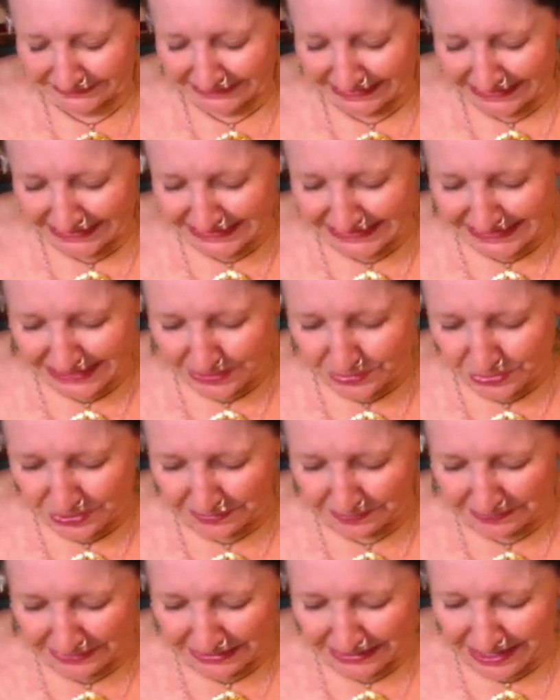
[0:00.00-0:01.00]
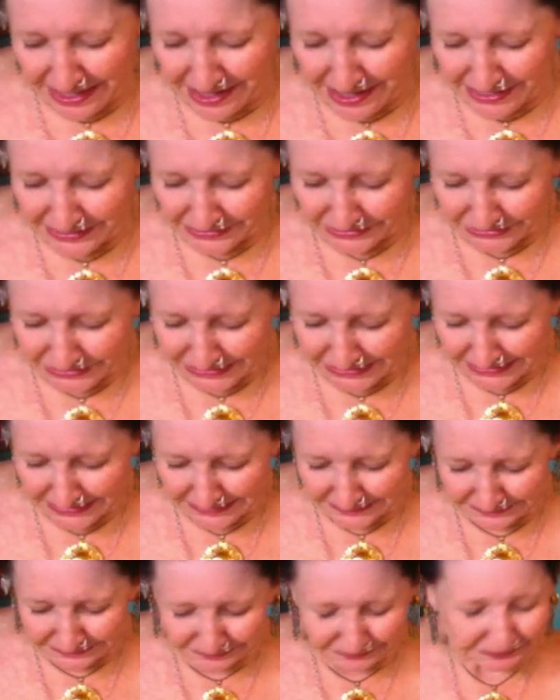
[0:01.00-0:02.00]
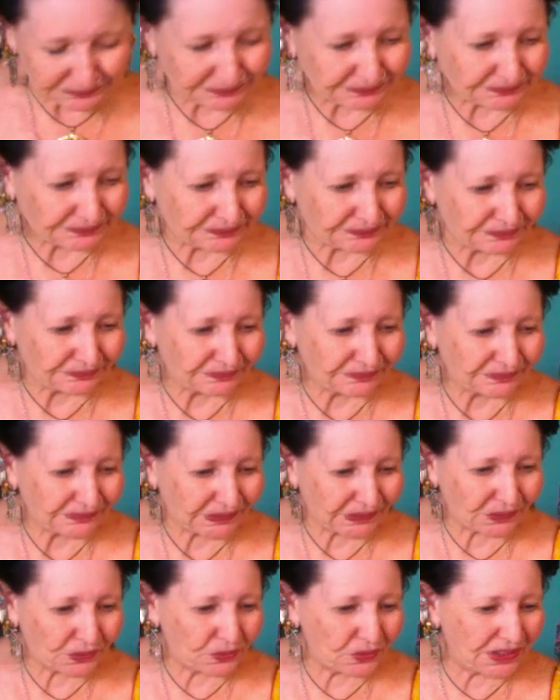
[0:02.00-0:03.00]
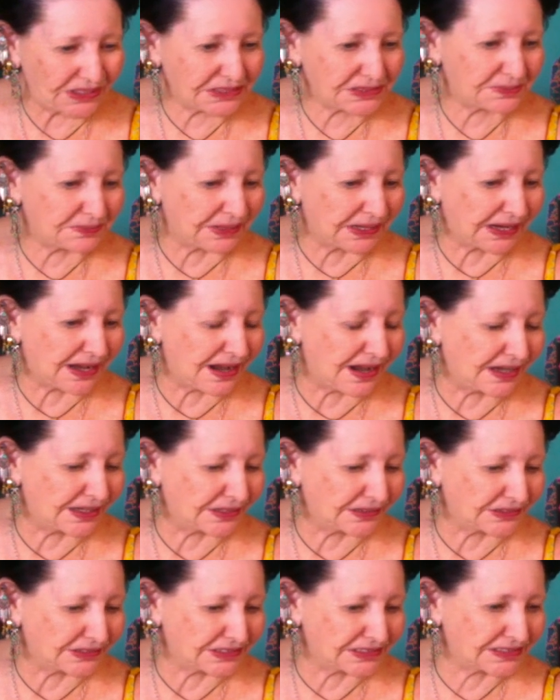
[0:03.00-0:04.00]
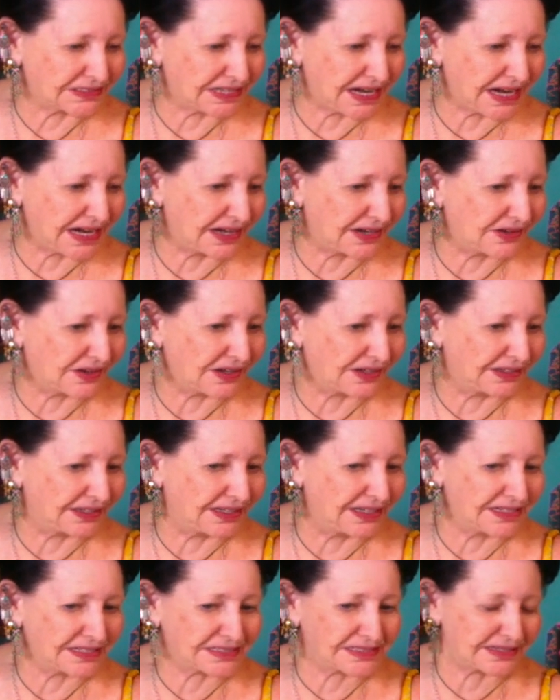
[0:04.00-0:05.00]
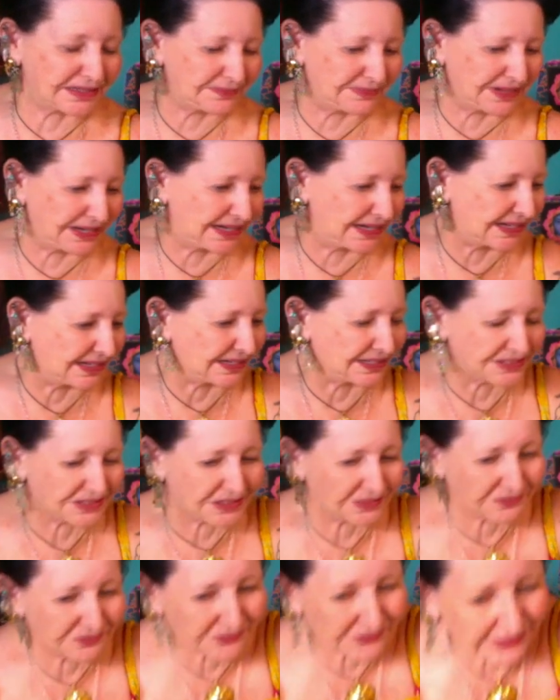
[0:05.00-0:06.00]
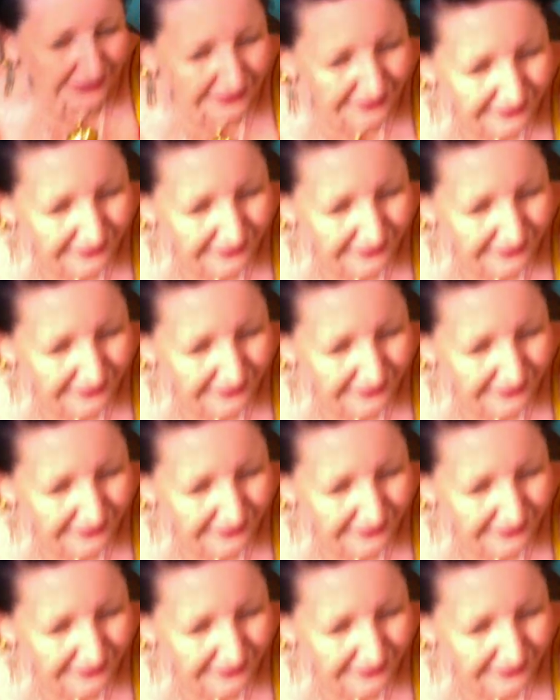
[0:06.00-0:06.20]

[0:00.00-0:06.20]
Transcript: let's see what McConnell's, what's McConnell's take on this? Let me get a different,